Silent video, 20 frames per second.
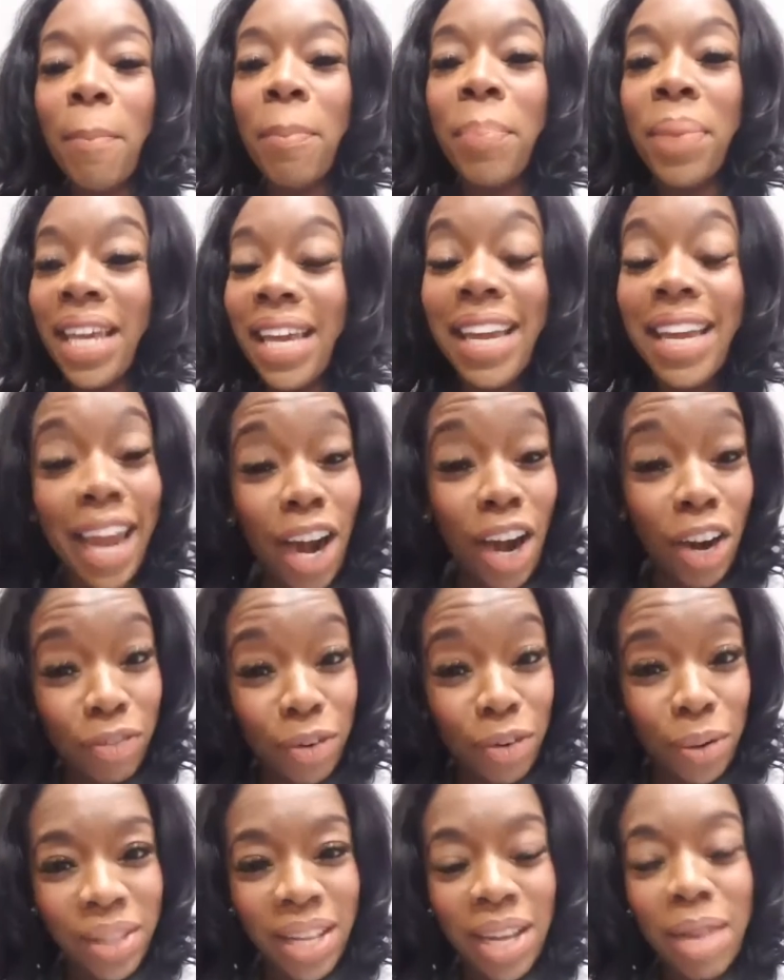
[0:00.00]
Be
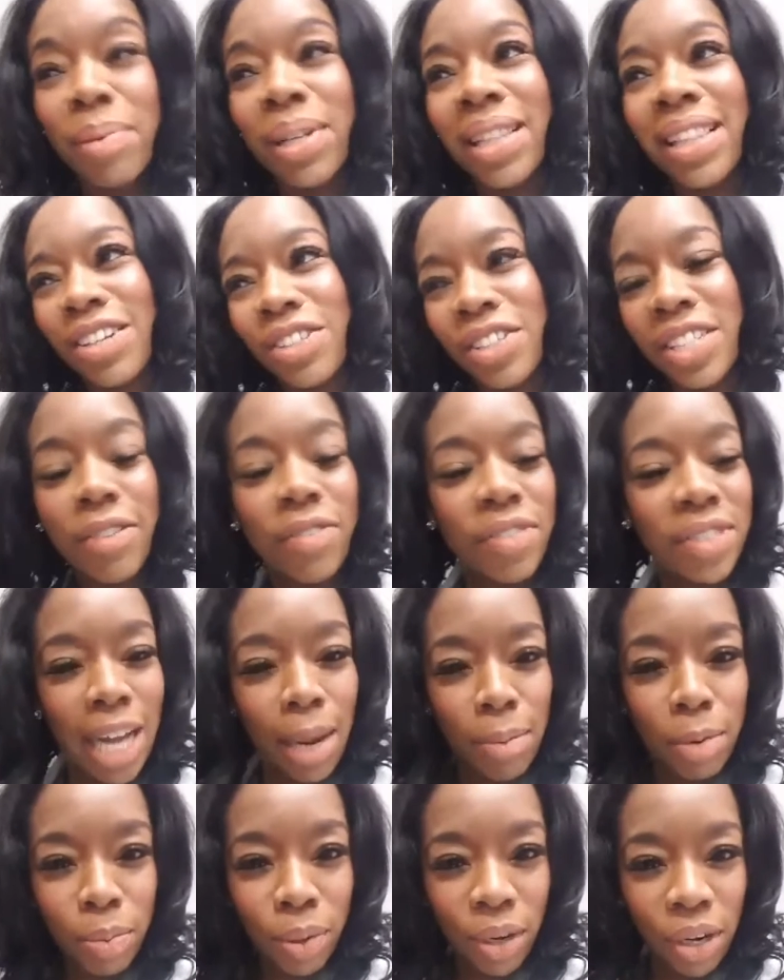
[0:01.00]
careful, but there's different
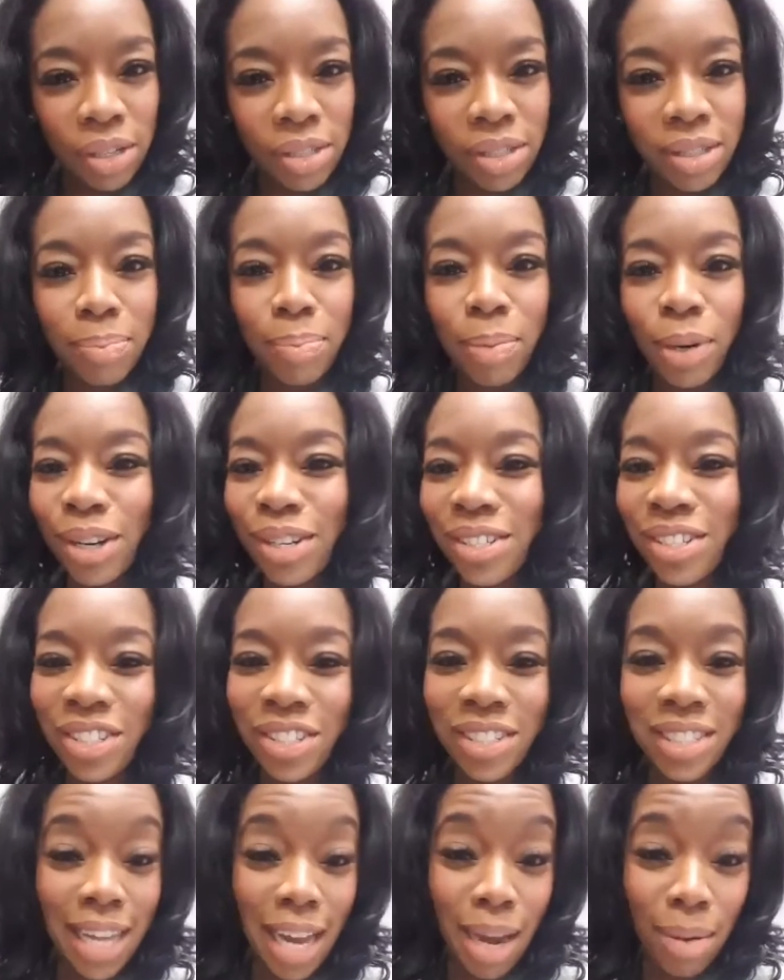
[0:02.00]
type of burns, and the burns are
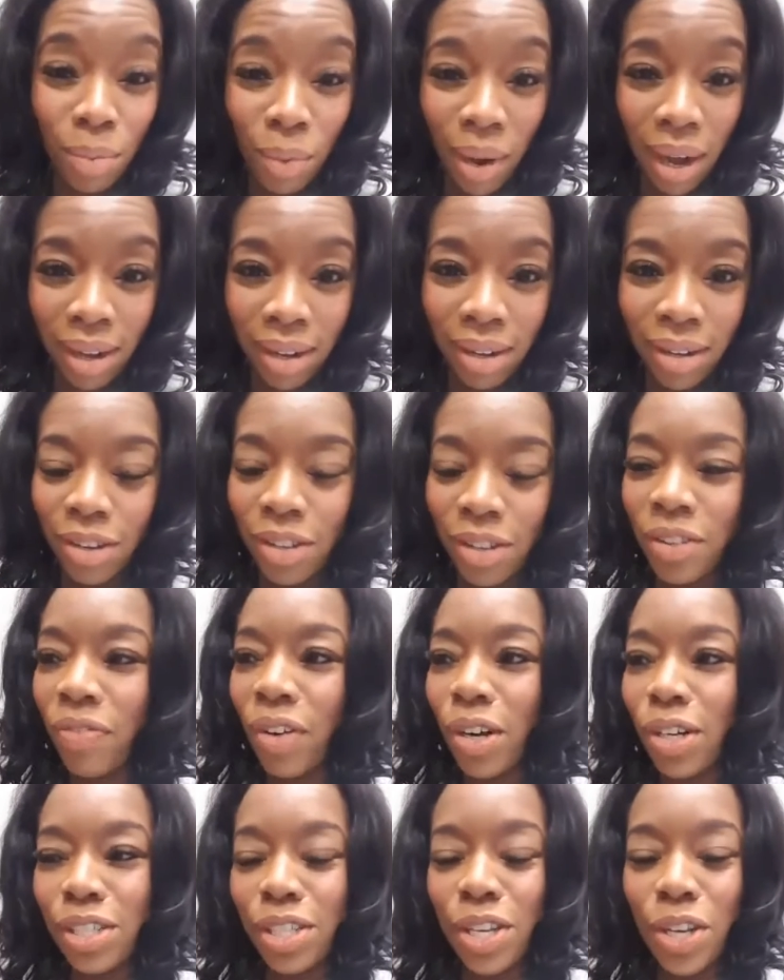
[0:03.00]
the same way. And the
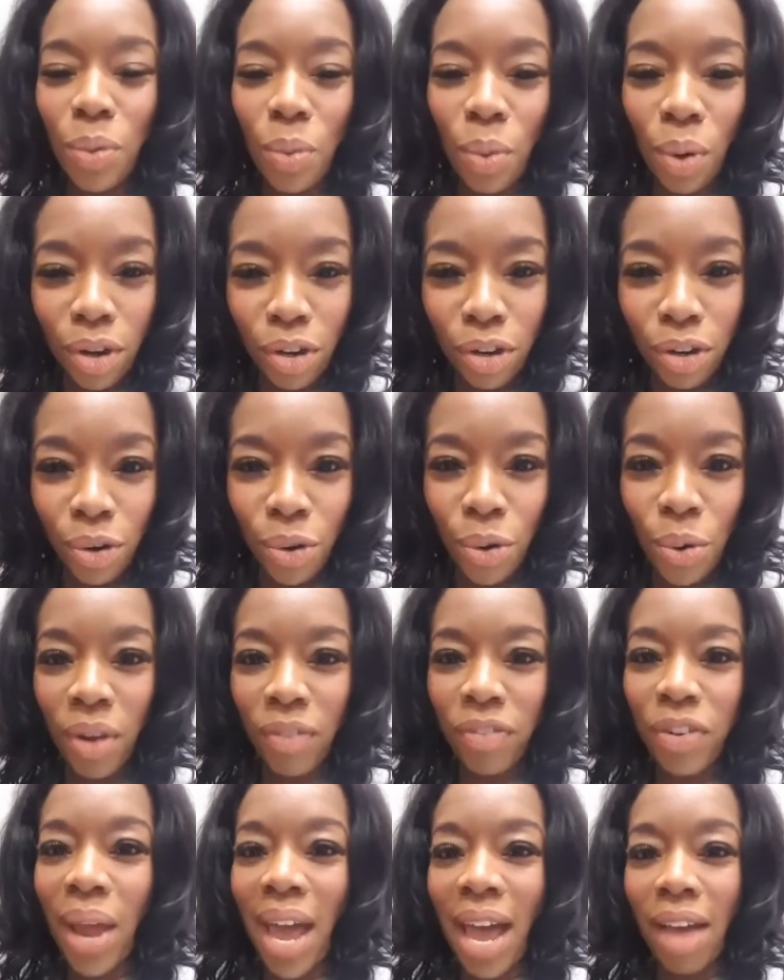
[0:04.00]
first thing you want to do
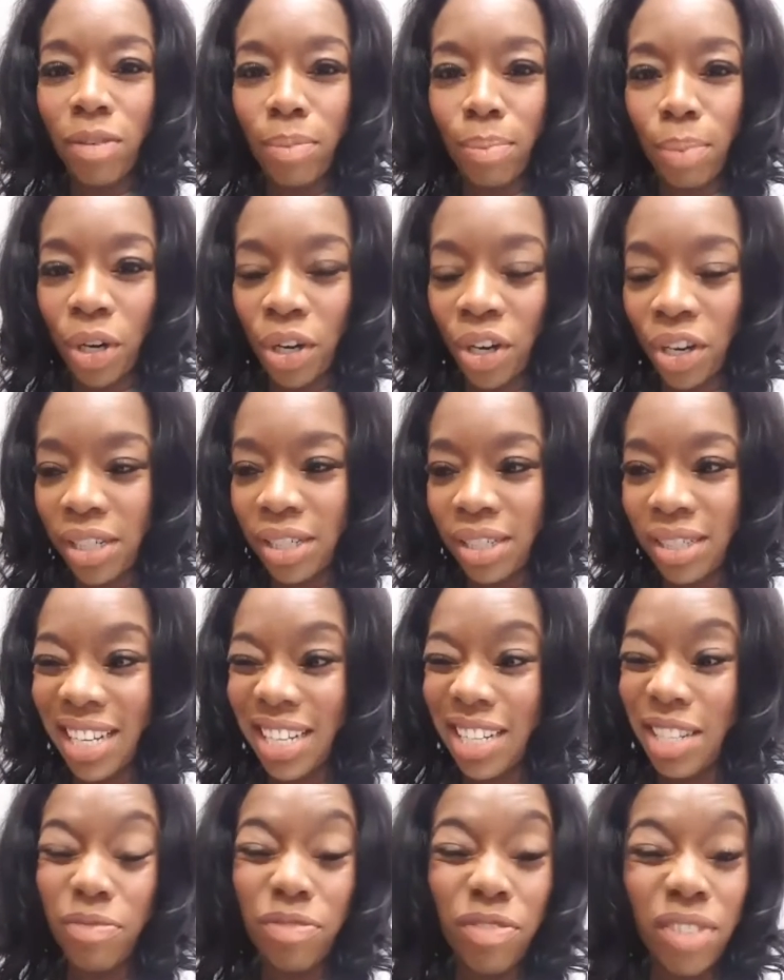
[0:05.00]
if you have a burn,
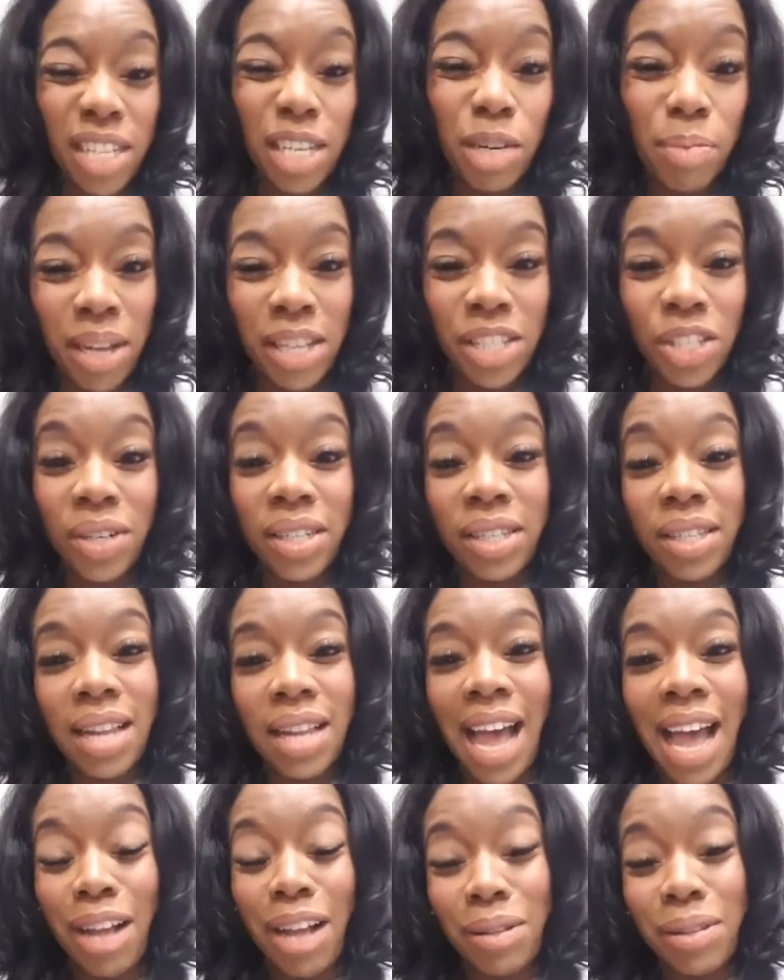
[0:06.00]
it really depends on
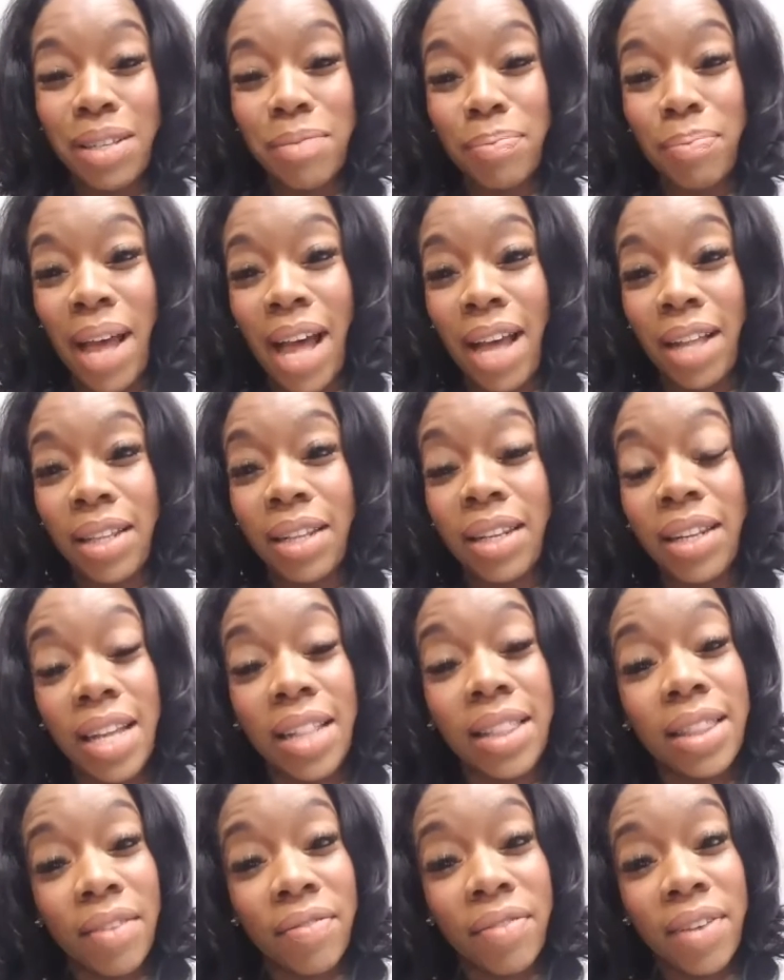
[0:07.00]
how the
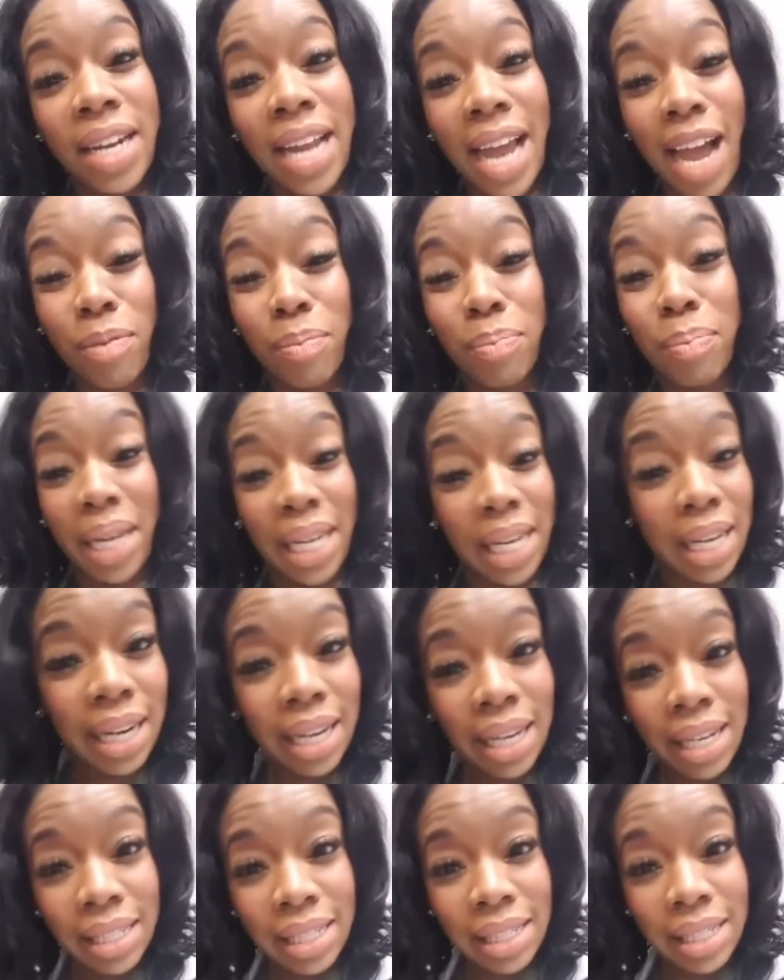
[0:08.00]
length of it, how big it
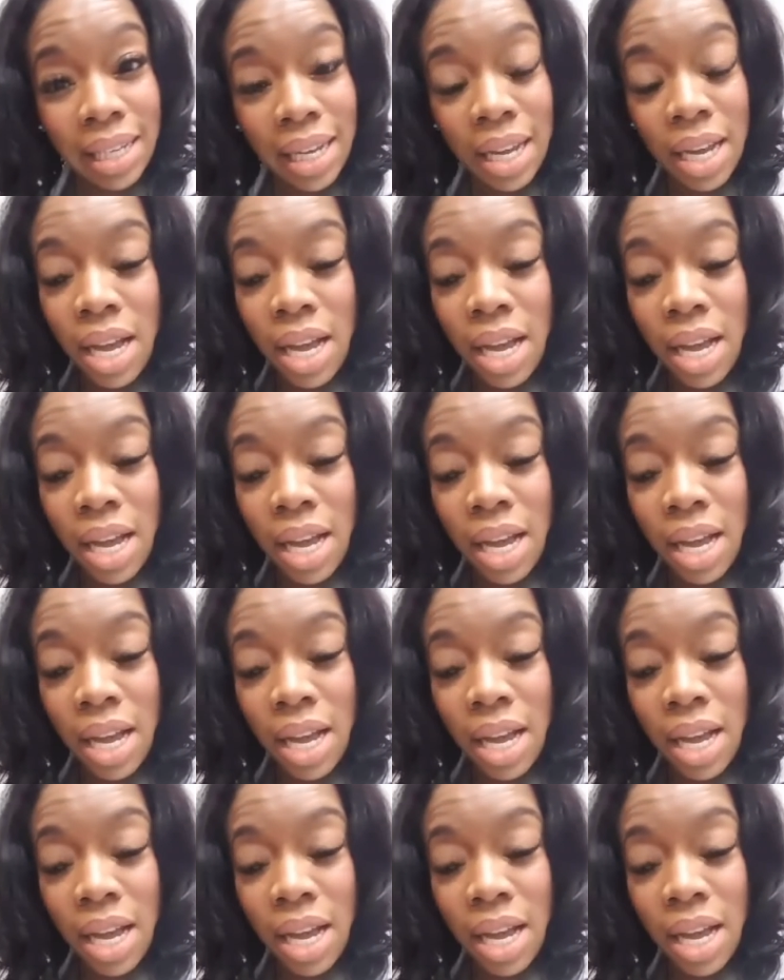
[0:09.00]
is,